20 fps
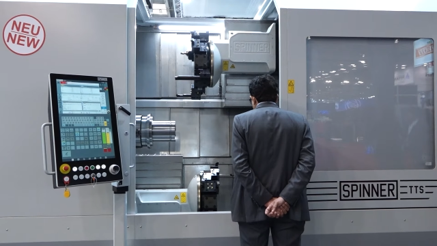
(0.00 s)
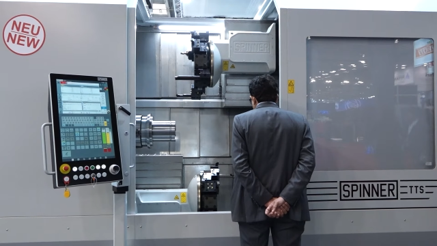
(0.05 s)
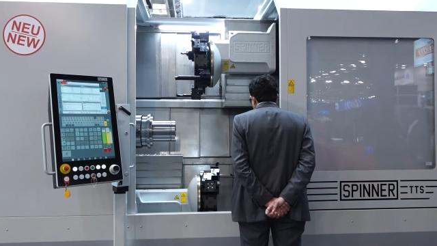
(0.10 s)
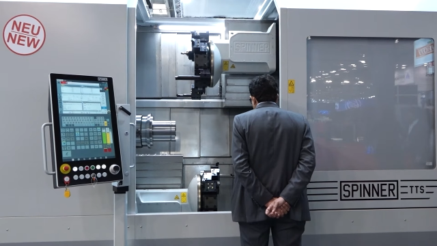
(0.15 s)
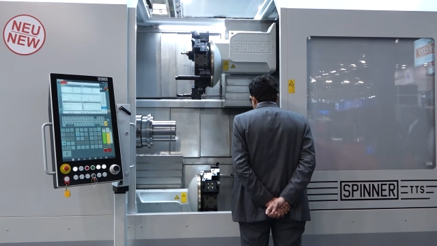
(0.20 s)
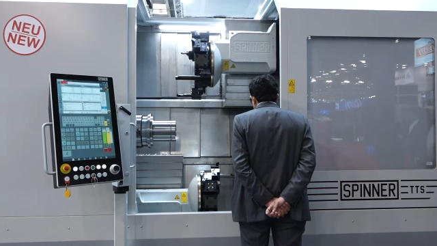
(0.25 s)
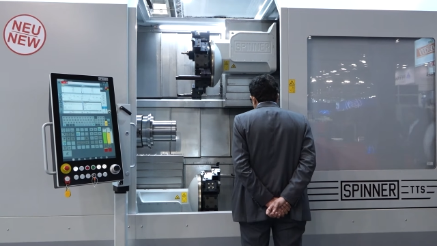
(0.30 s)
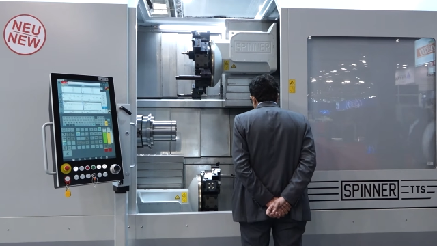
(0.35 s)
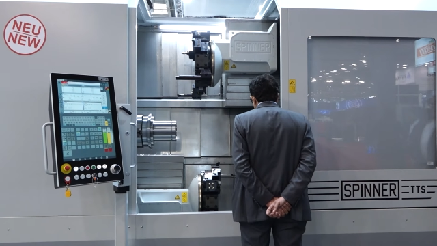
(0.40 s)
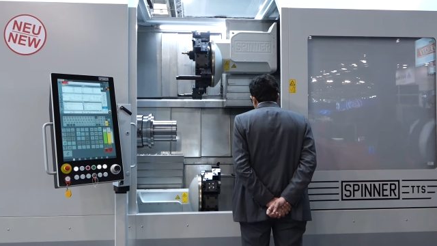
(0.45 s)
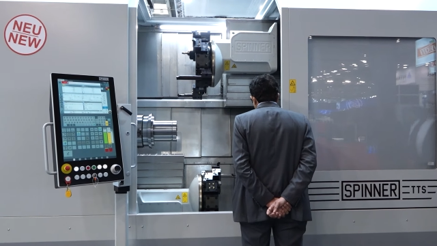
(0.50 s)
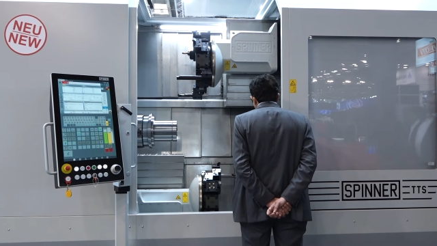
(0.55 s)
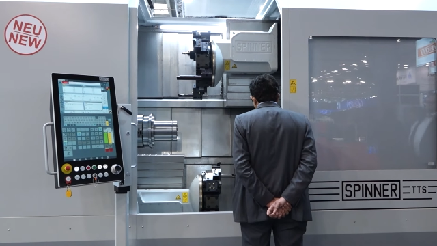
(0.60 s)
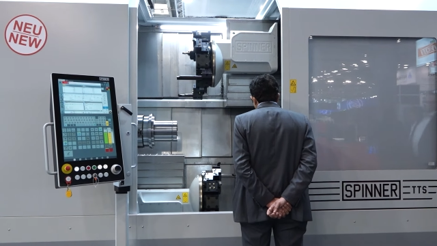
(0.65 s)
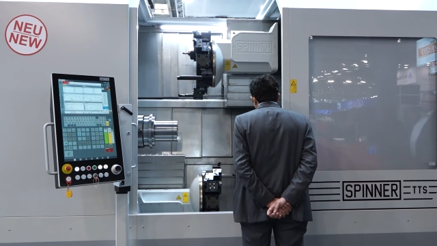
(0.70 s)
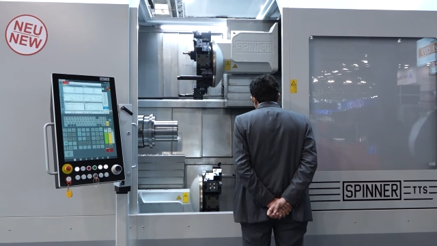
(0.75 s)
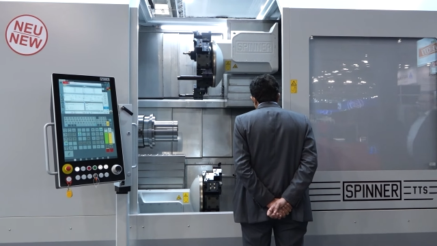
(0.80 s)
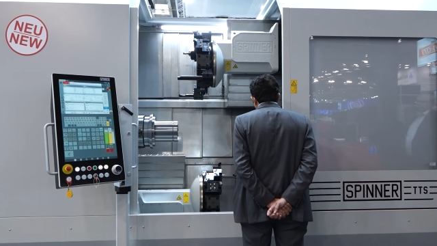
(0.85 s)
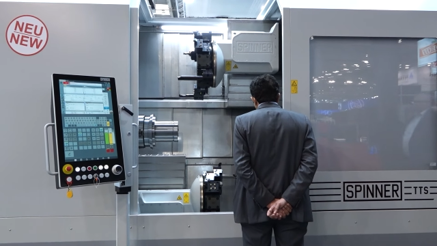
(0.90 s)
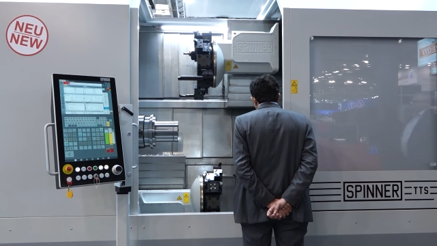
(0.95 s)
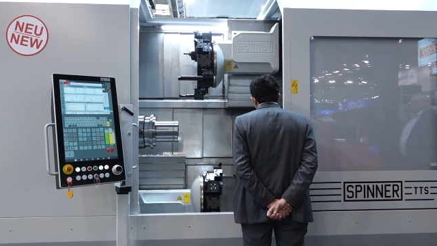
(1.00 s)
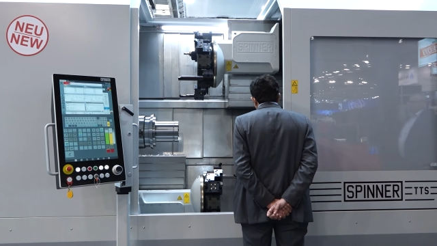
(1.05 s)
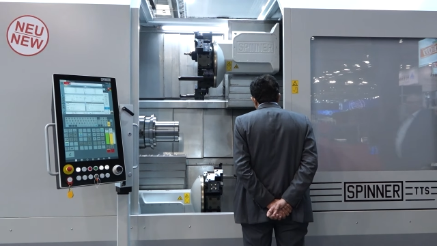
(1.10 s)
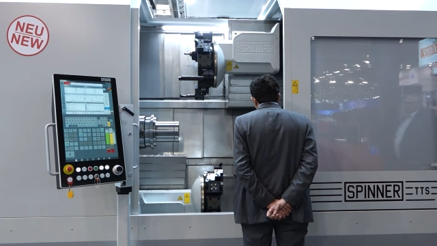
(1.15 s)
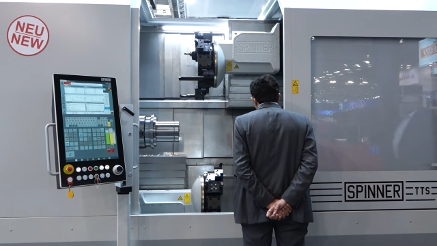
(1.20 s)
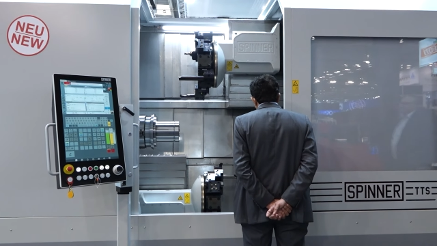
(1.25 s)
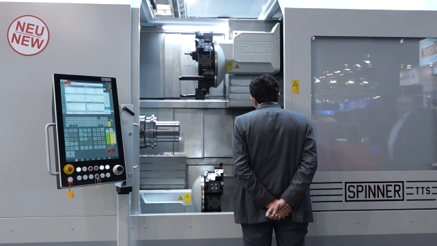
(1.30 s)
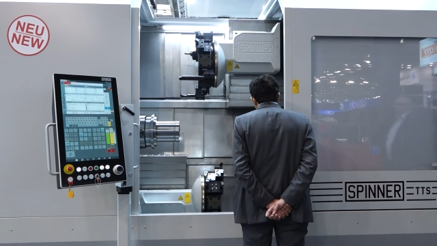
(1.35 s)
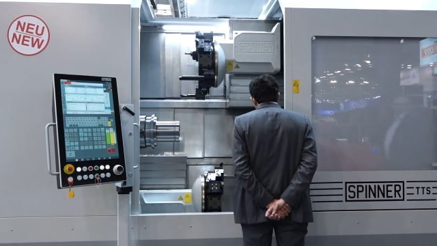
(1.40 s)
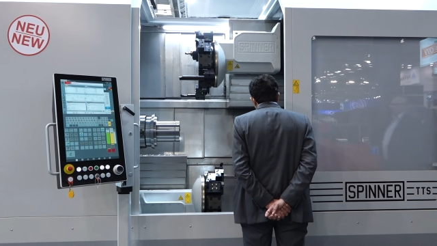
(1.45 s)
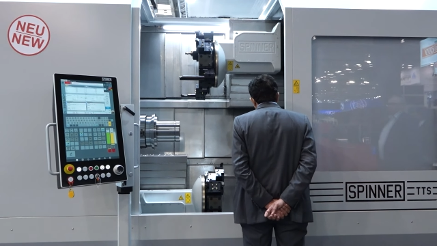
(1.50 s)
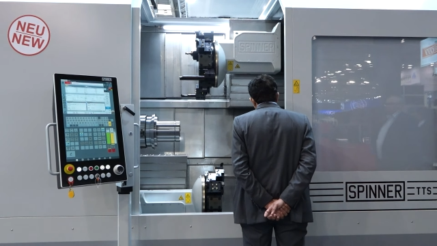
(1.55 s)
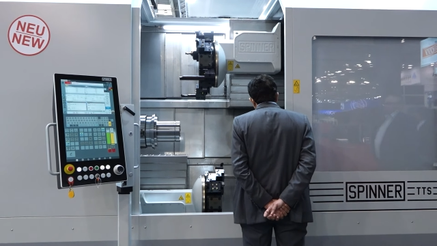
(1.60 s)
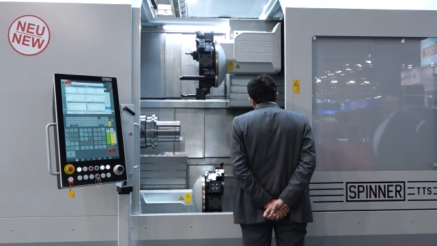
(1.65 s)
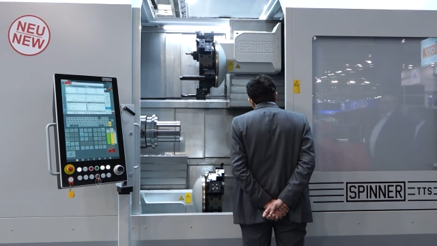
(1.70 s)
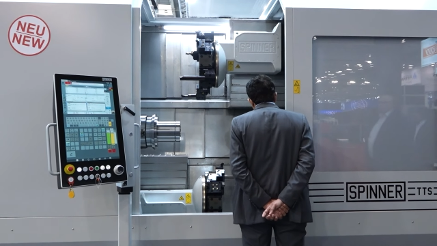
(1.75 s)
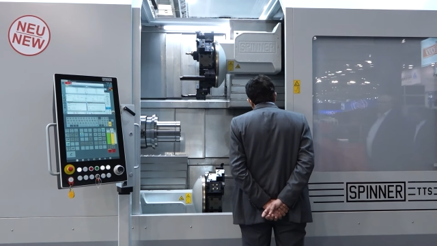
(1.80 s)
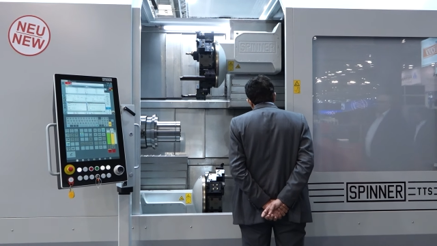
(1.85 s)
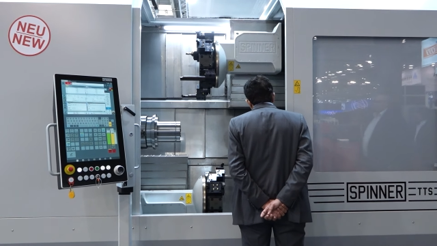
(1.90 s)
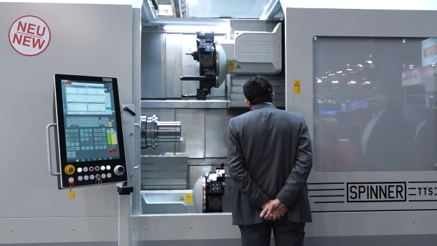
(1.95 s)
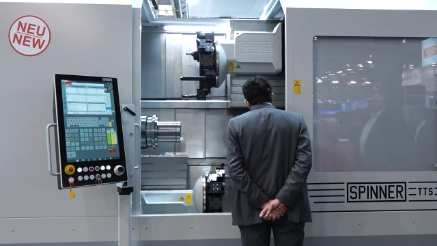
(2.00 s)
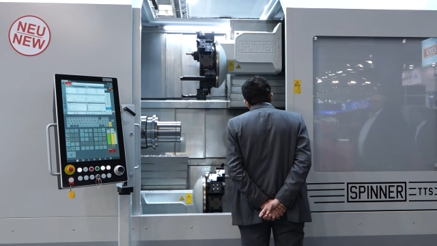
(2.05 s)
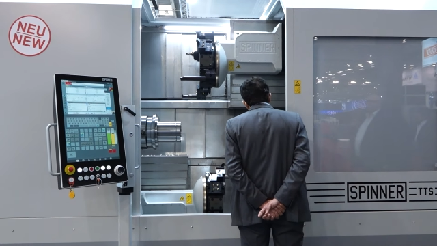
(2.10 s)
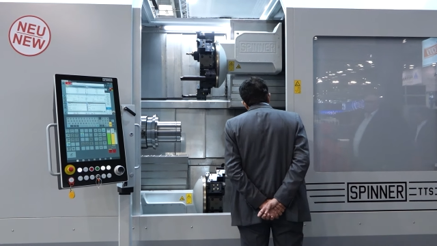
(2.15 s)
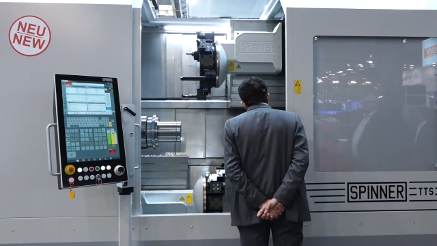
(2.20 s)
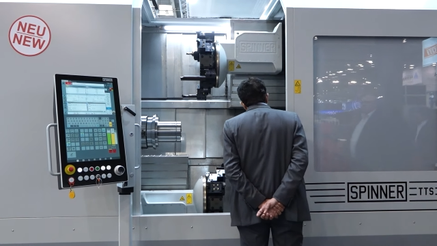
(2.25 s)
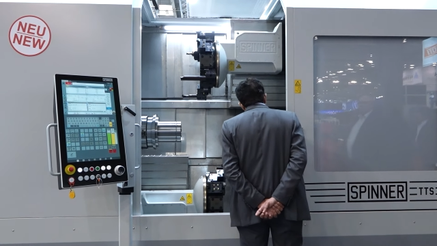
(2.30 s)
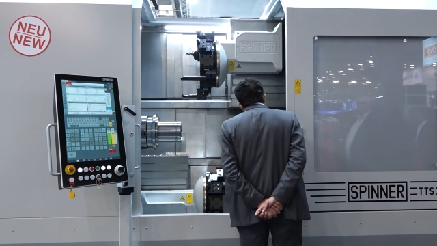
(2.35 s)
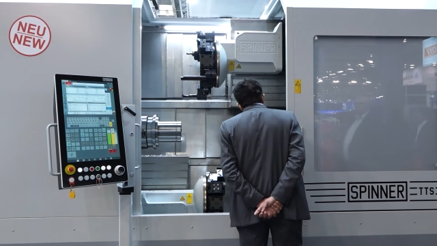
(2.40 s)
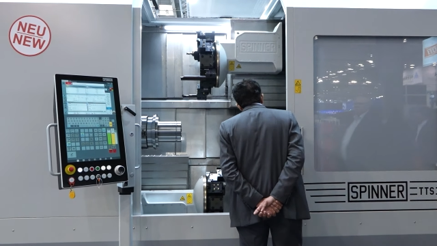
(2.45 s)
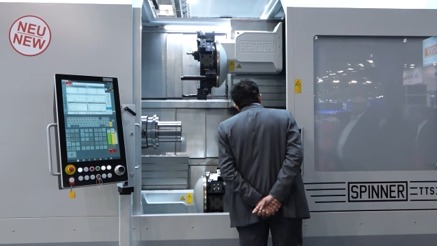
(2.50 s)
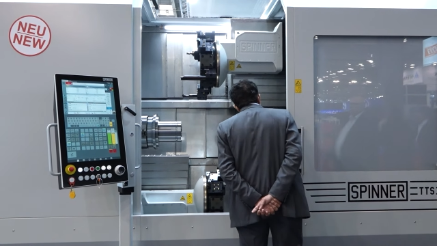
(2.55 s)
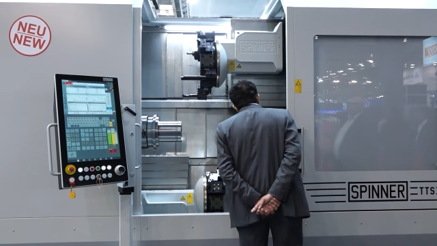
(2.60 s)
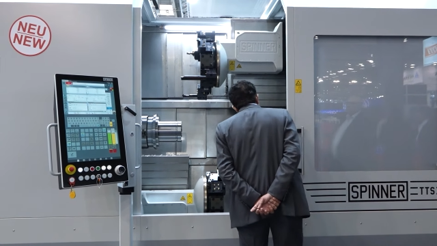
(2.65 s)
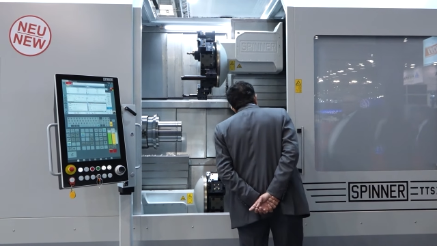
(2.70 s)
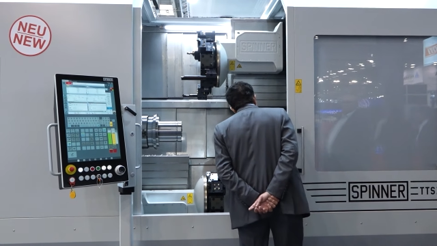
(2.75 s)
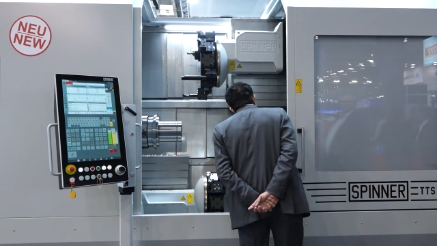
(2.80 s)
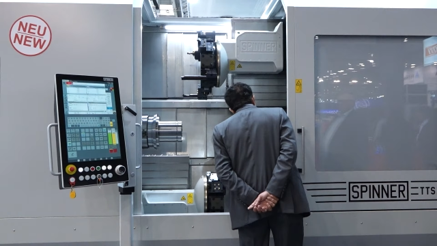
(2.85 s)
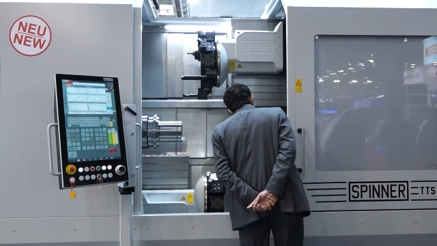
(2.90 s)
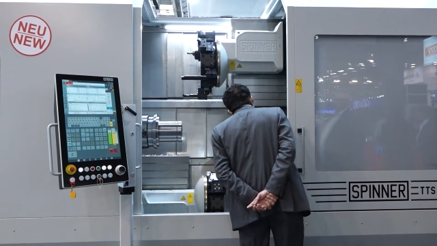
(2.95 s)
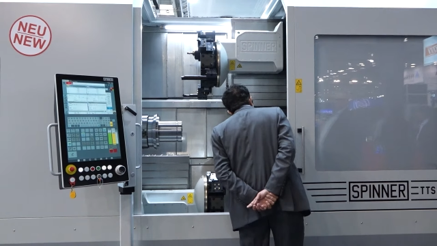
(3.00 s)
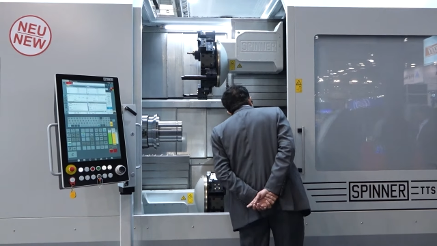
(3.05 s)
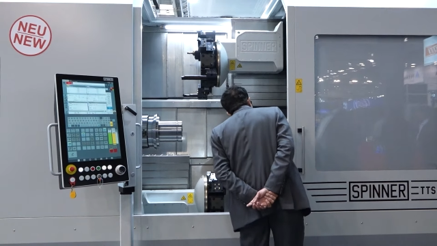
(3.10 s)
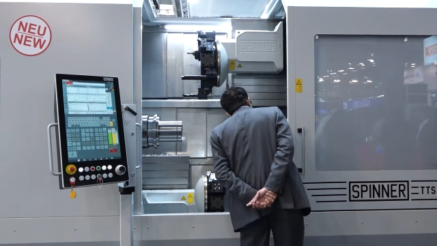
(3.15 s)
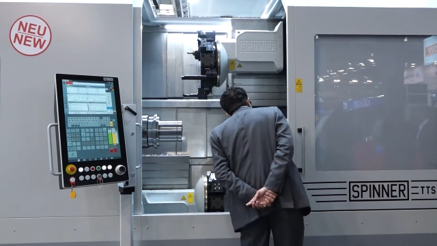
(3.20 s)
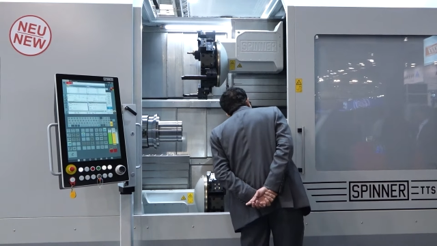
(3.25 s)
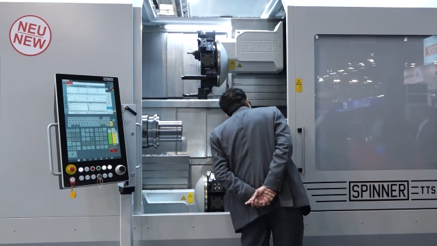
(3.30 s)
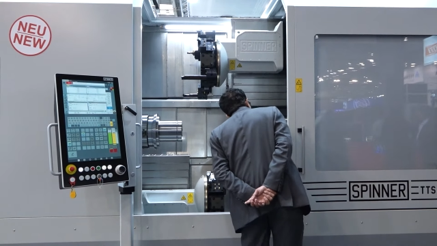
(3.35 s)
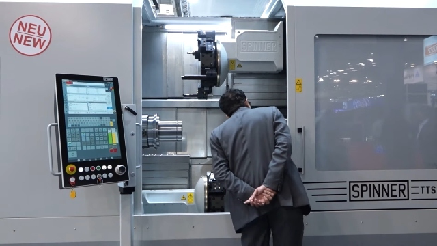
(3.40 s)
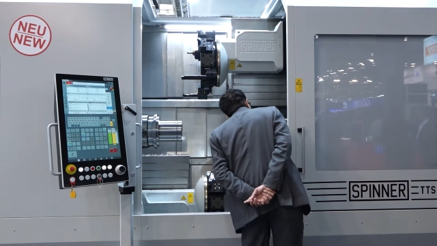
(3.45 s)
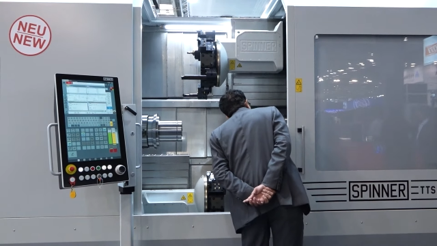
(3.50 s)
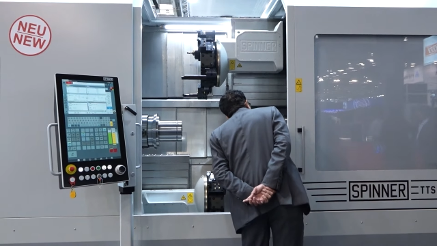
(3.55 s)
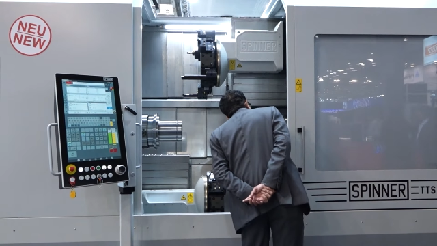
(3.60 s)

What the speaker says: [unreadable: no face in view]